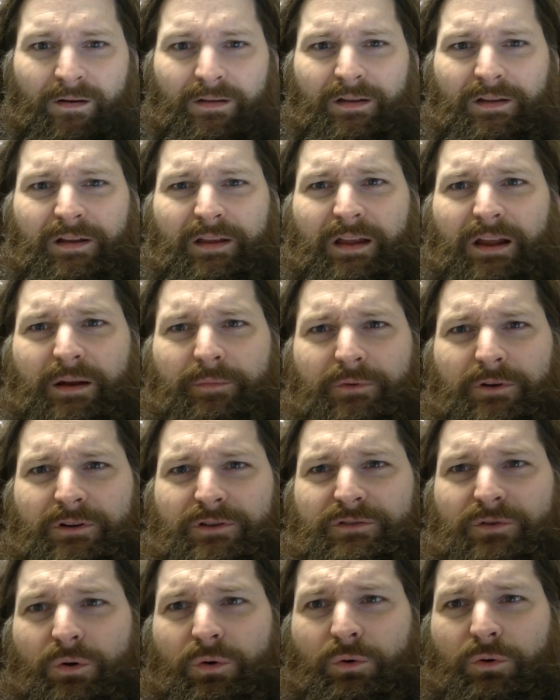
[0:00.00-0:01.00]
The camera
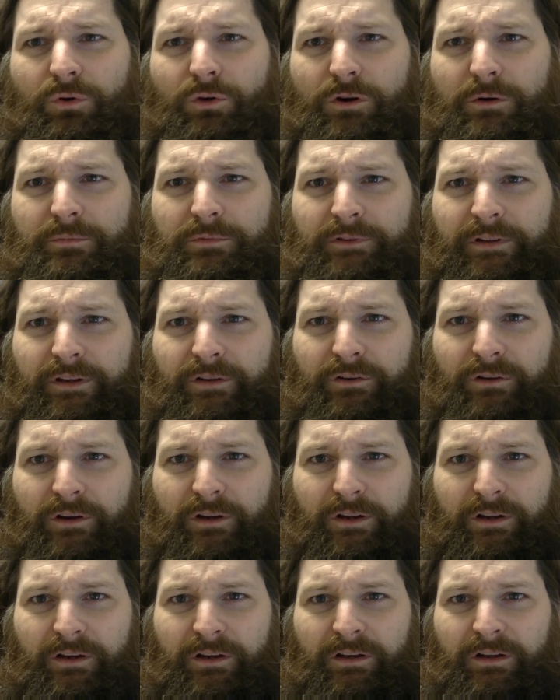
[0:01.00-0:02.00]
is horribly
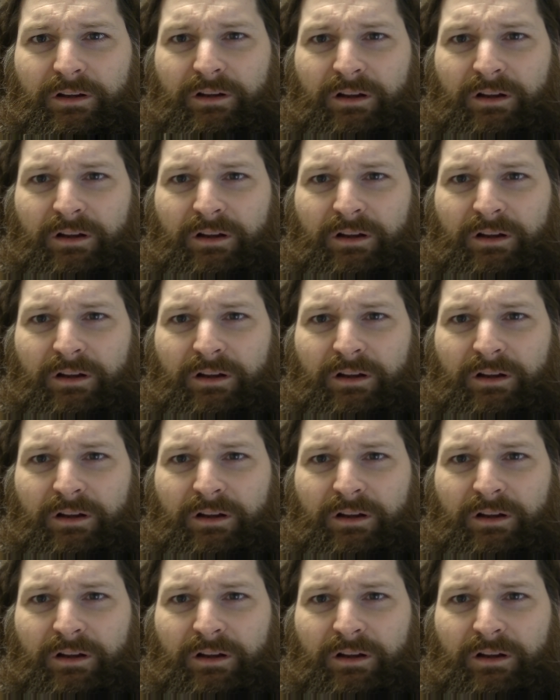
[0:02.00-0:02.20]
crooked.